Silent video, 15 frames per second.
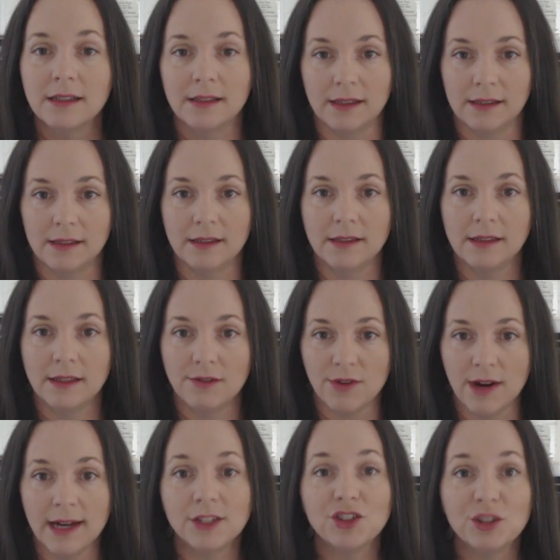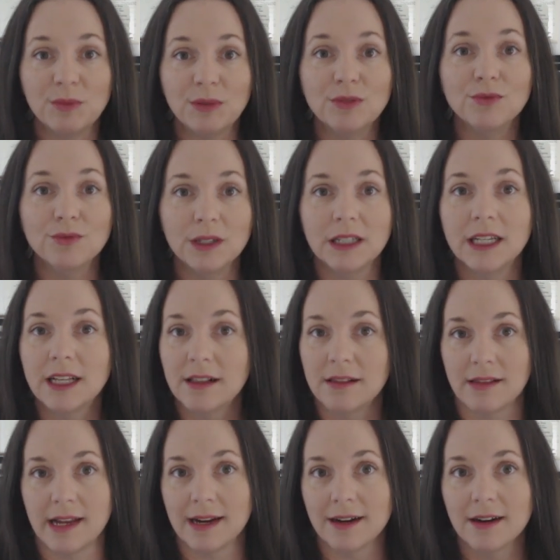consistency, right? It should be really
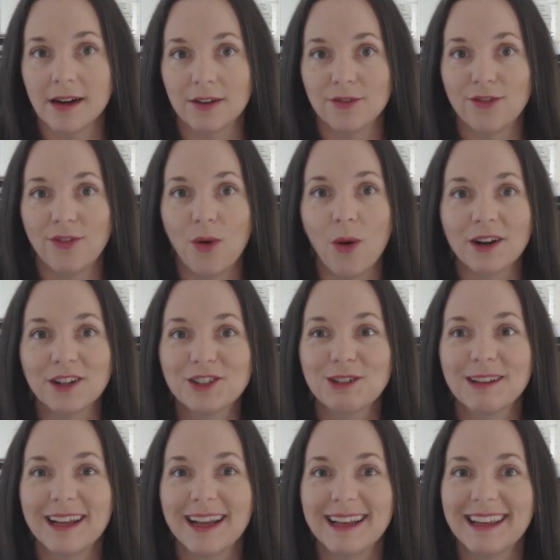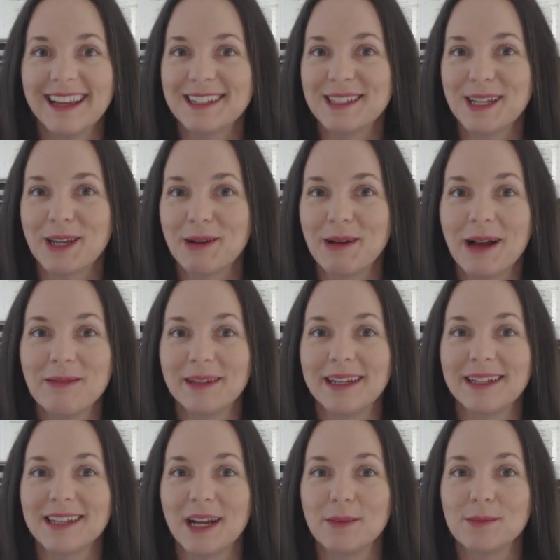clear. Unfortunately, I can't tell you how
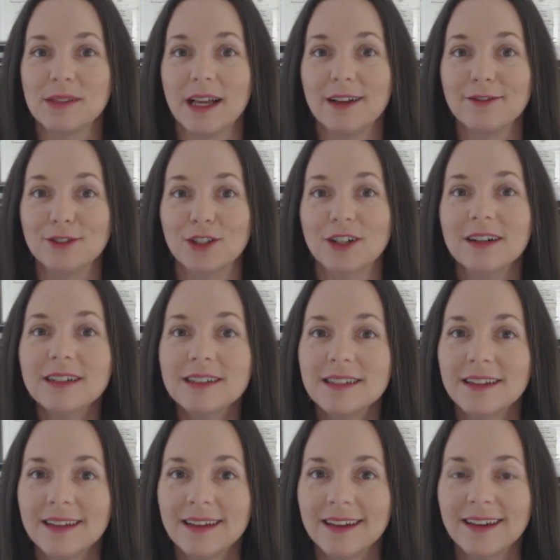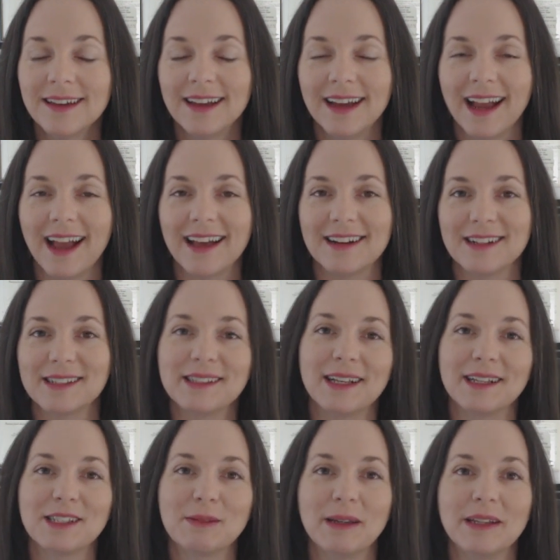many times I've looked at an
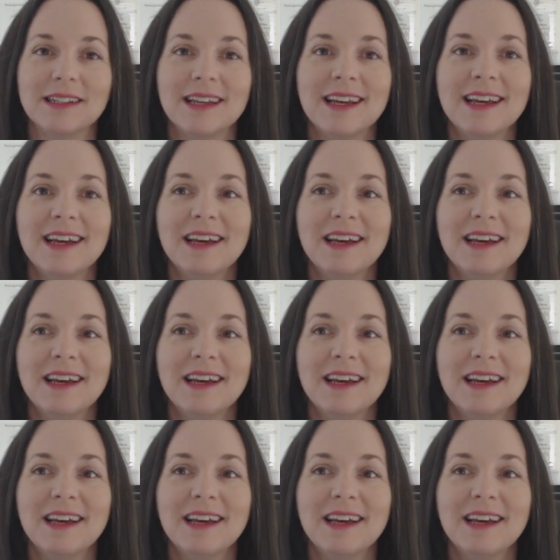assessment